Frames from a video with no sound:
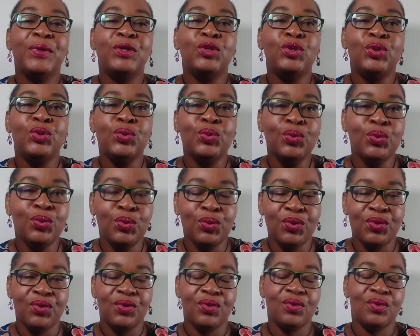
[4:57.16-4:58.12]

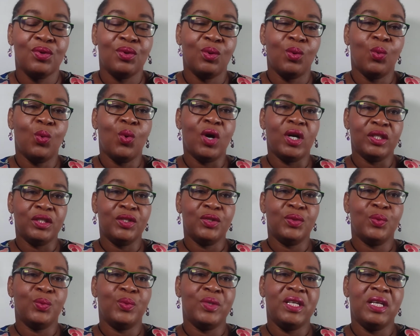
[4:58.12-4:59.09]
use what
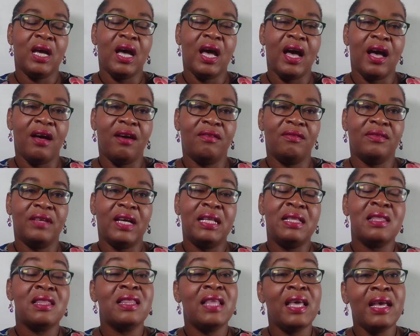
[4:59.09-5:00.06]
we have.
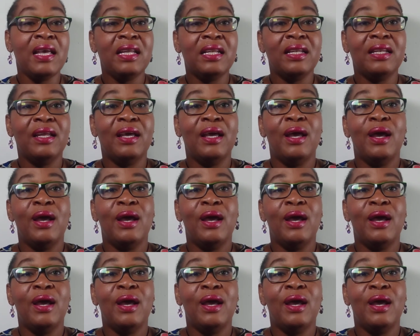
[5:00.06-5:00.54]
And then